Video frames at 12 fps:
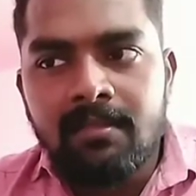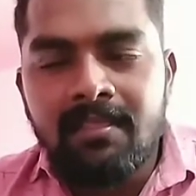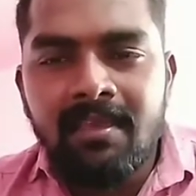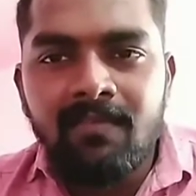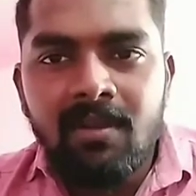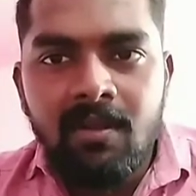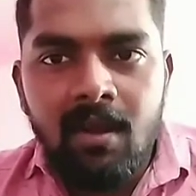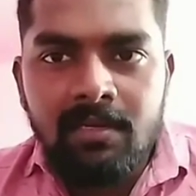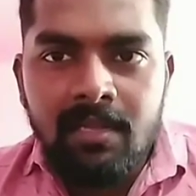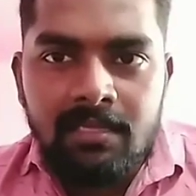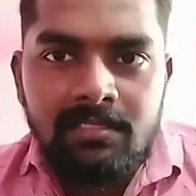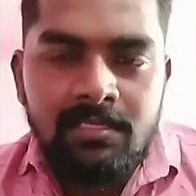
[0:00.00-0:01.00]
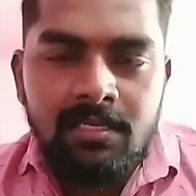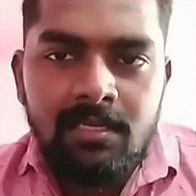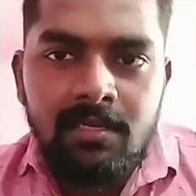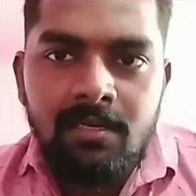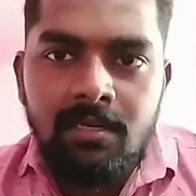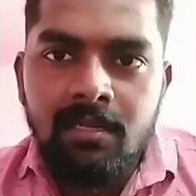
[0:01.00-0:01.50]
they will not
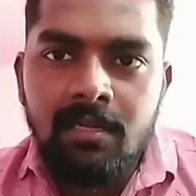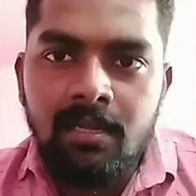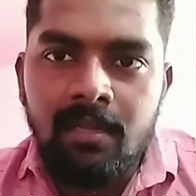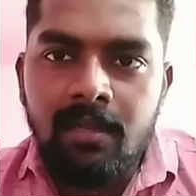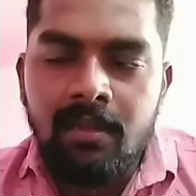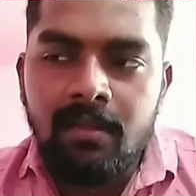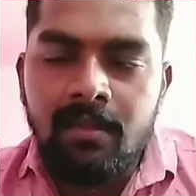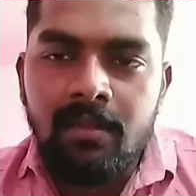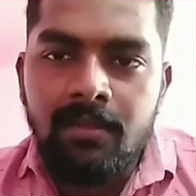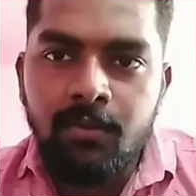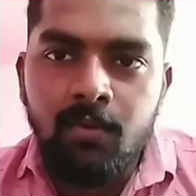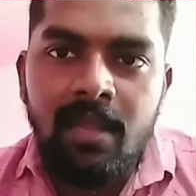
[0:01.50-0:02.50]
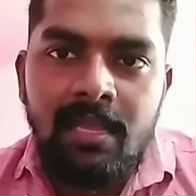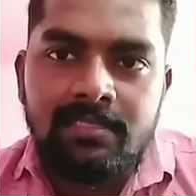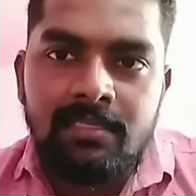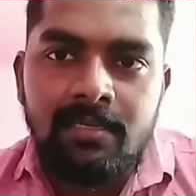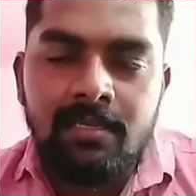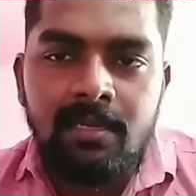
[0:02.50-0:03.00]
consider you
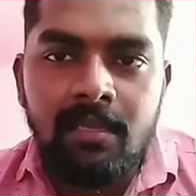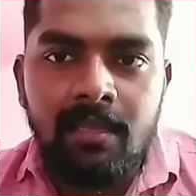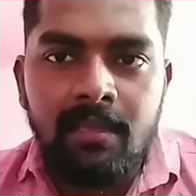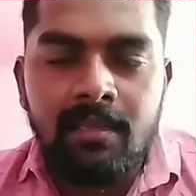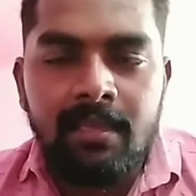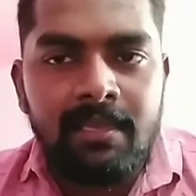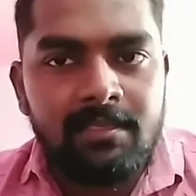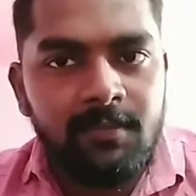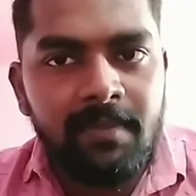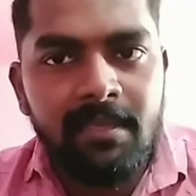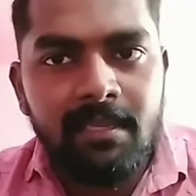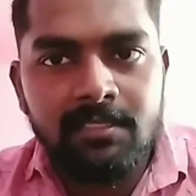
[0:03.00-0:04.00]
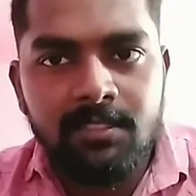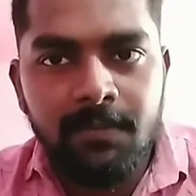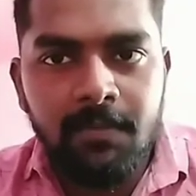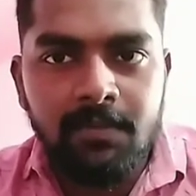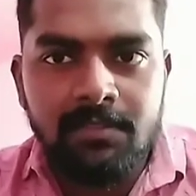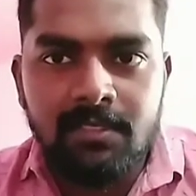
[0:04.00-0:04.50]
as a experienced
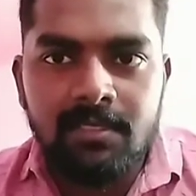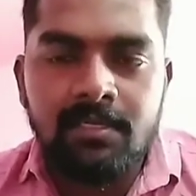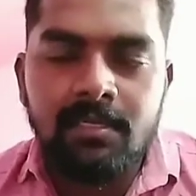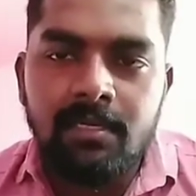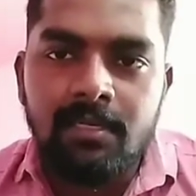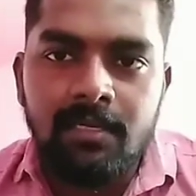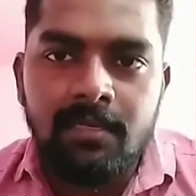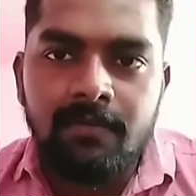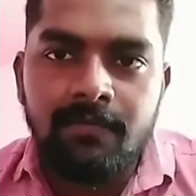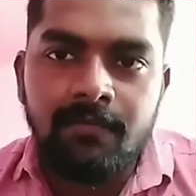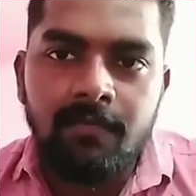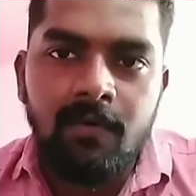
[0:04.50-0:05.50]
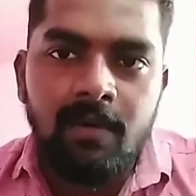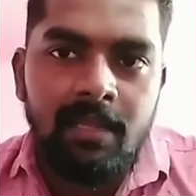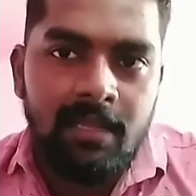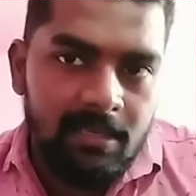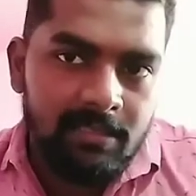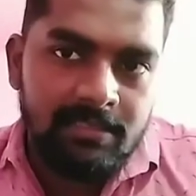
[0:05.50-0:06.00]
person for
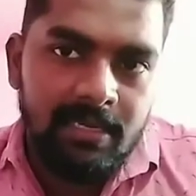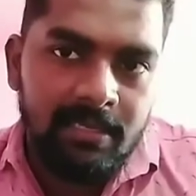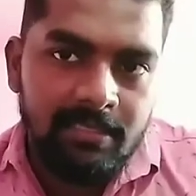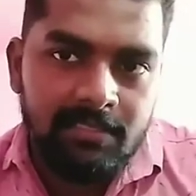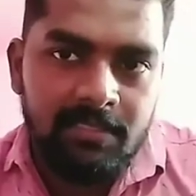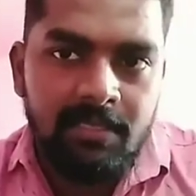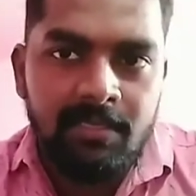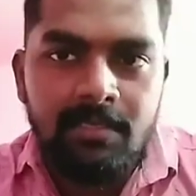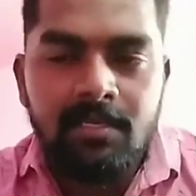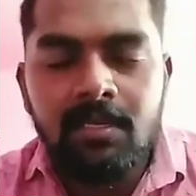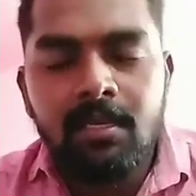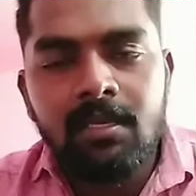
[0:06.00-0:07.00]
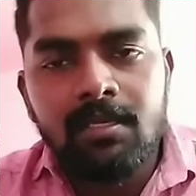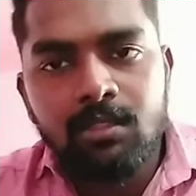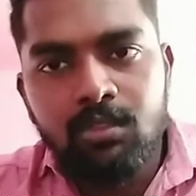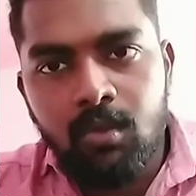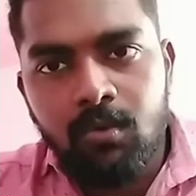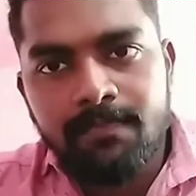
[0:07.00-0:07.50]
a design engineer.
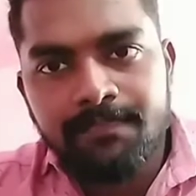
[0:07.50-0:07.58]
So